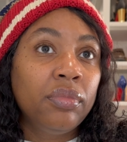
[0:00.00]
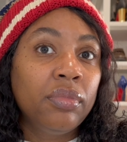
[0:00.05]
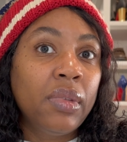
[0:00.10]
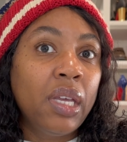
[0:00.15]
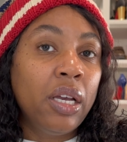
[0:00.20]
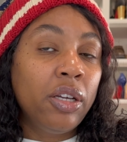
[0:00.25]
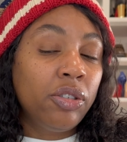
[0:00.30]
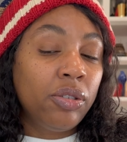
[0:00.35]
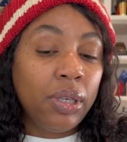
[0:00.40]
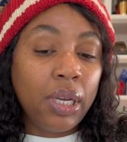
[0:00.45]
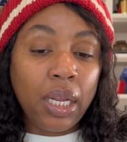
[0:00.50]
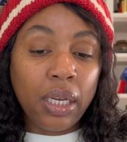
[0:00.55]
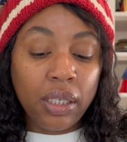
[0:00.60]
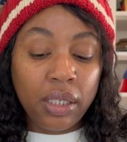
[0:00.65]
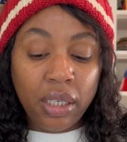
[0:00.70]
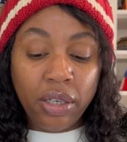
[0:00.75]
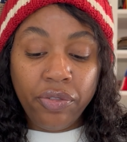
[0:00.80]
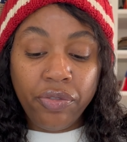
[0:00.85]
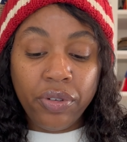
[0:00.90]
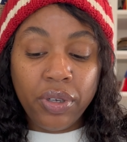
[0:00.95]
$100
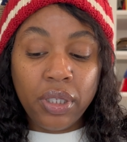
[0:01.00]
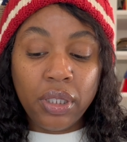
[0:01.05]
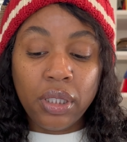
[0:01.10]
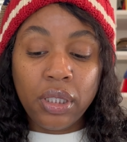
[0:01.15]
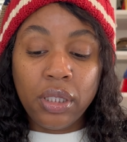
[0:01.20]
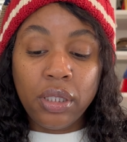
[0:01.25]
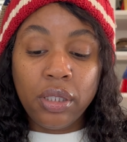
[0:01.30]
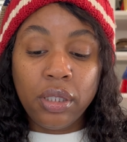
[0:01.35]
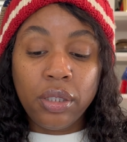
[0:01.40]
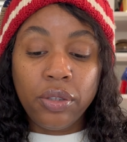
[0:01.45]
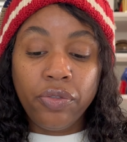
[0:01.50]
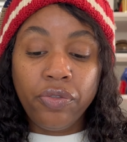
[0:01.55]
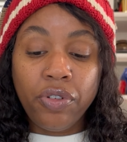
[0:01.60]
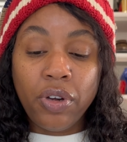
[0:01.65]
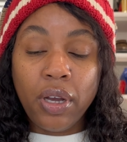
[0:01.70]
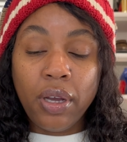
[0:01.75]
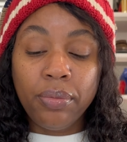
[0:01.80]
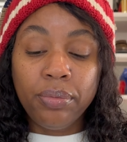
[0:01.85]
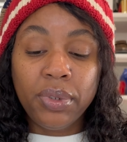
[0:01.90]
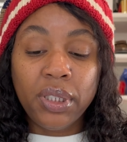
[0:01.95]
difference
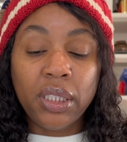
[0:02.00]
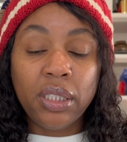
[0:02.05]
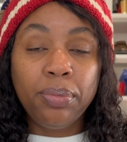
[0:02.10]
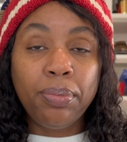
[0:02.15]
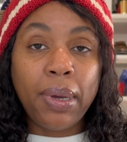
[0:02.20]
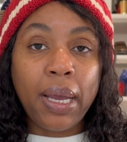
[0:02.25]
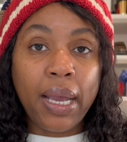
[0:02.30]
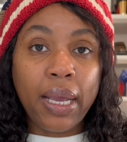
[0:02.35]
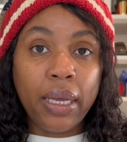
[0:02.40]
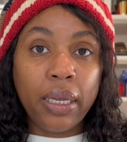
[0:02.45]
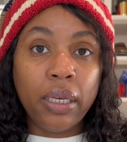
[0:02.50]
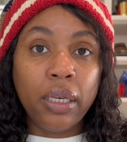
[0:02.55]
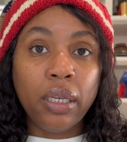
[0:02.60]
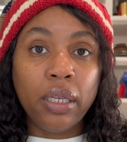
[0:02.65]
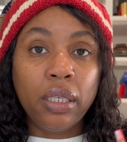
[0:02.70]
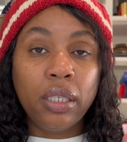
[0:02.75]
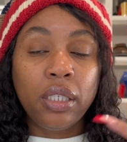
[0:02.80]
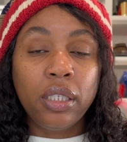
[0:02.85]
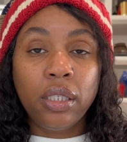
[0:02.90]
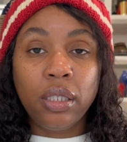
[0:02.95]
from just
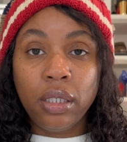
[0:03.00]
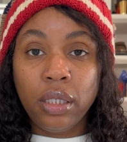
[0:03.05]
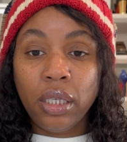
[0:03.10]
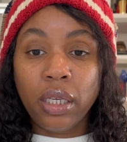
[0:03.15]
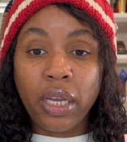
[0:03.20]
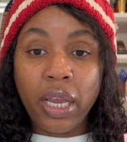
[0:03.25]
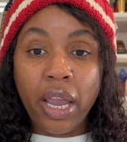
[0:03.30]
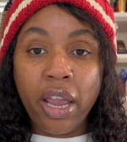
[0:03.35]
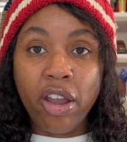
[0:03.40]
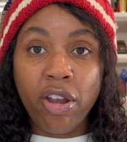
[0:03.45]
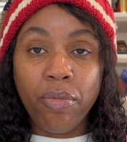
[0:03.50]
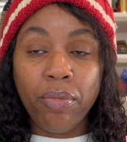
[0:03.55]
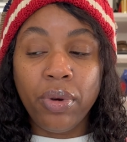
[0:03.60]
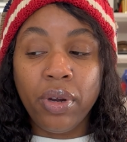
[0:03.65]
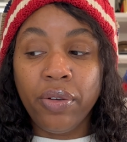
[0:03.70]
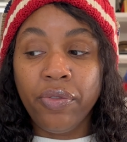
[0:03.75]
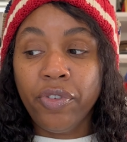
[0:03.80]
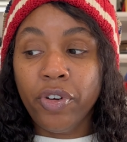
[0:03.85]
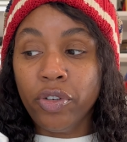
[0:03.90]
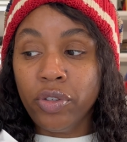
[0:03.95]
buying the
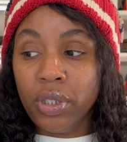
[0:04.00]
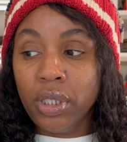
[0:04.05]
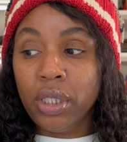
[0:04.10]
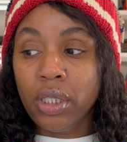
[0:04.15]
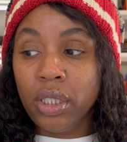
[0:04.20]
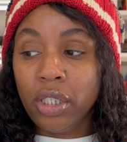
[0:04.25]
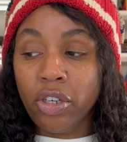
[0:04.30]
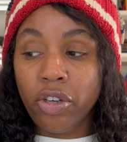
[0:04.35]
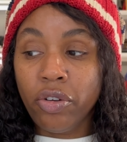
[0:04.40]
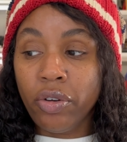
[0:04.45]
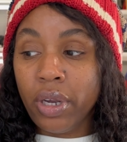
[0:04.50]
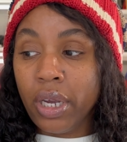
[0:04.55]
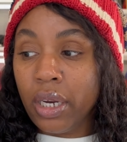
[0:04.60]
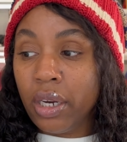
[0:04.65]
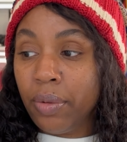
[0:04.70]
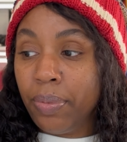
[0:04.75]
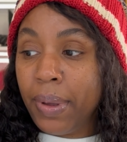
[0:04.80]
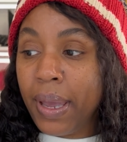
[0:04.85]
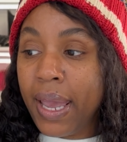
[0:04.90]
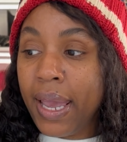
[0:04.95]
camera versus the
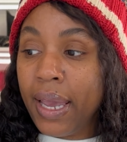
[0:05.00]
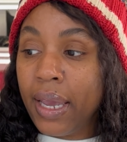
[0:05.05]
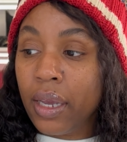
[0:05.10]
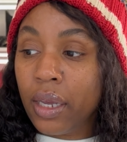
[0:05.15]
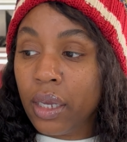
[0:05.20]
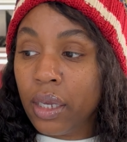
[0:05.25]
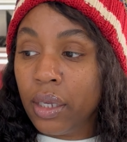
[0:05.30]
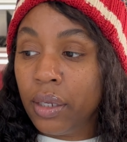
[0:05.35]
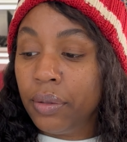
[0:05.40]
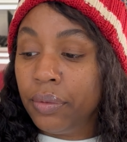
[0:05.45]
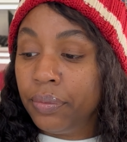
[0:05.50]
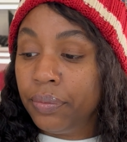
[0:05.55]
creator pack.